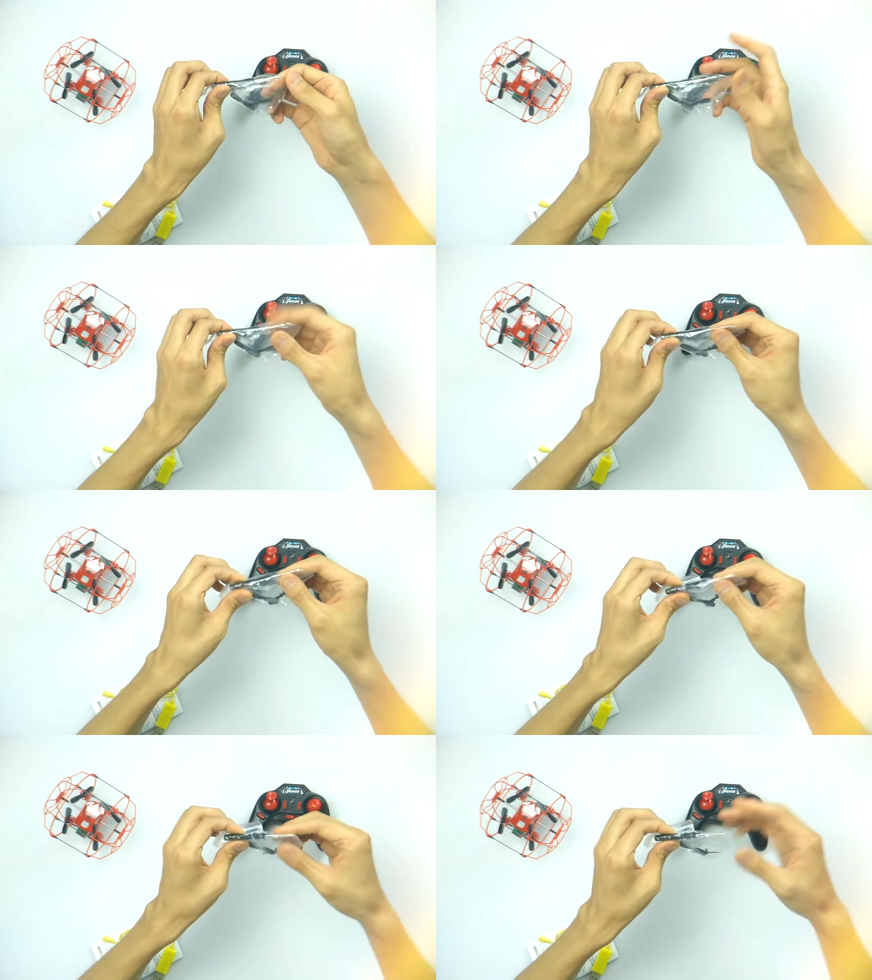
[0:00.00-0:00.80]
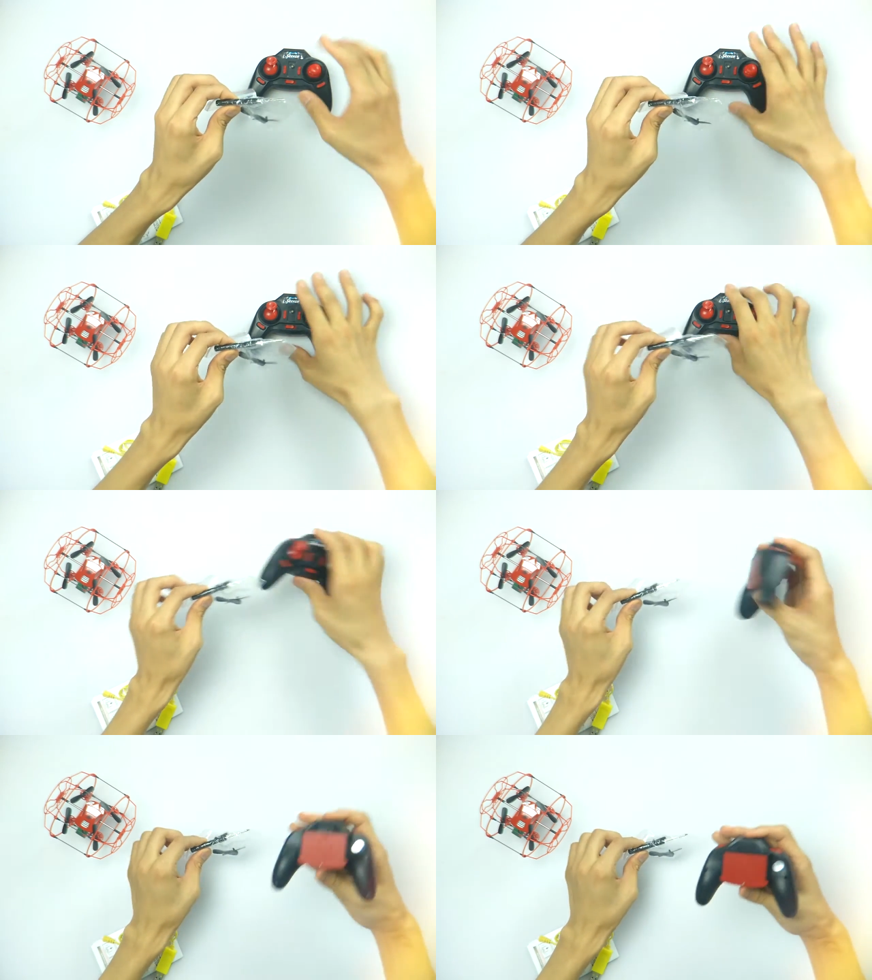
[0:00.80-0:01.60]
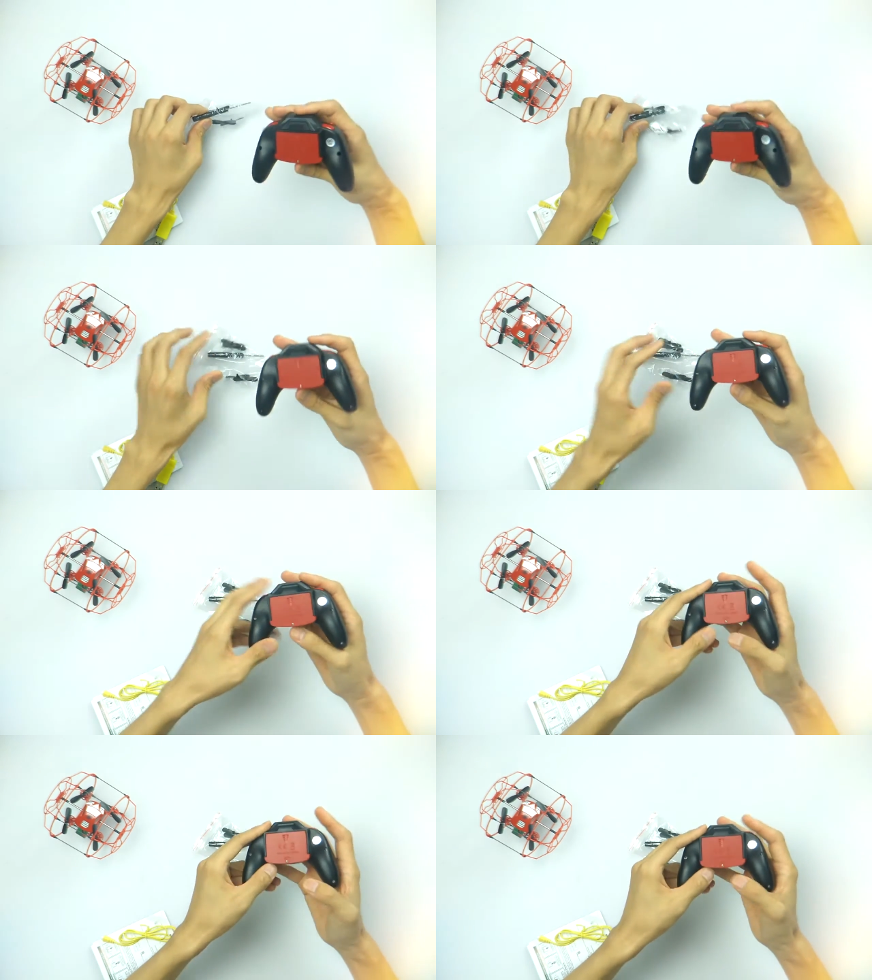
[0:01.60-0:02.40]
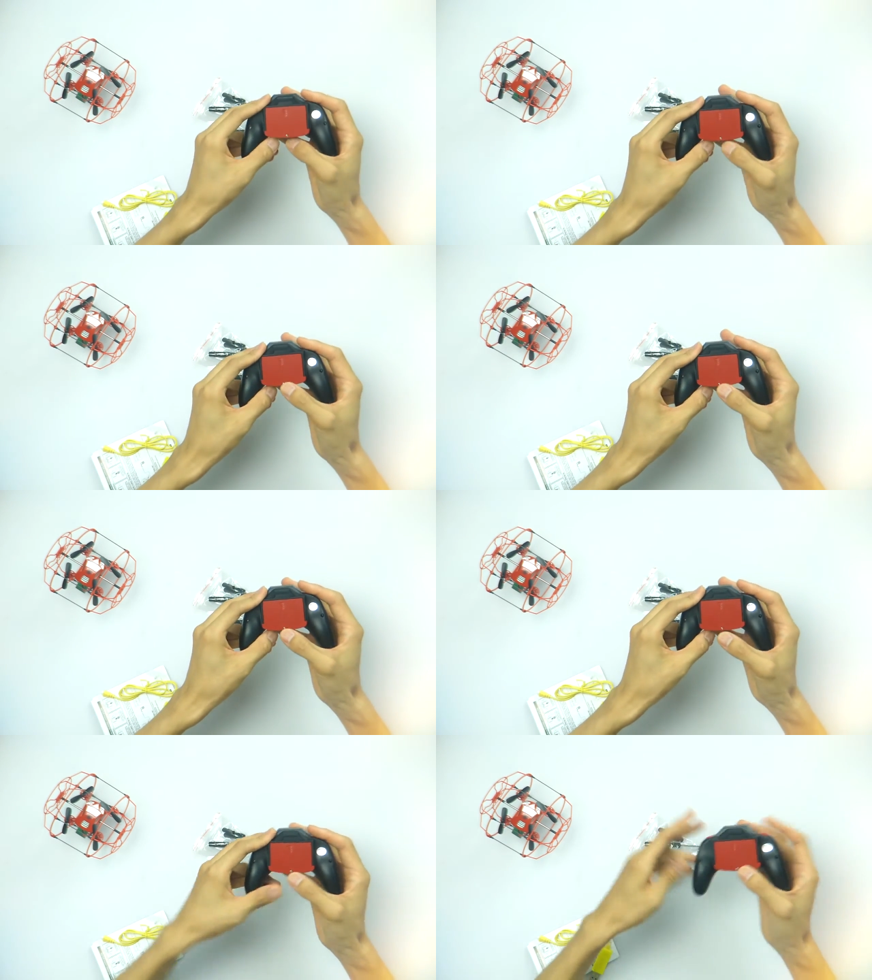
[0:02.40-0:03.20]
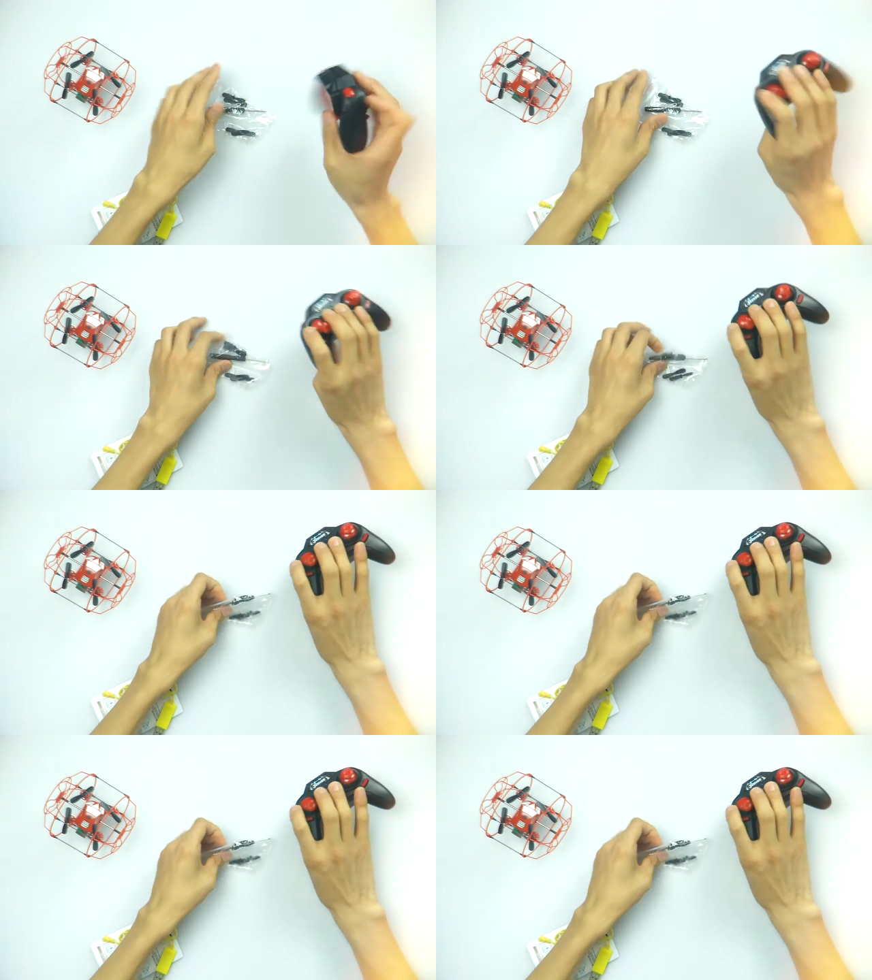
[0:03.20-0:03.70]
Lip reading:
Nobody's mouth can be seen.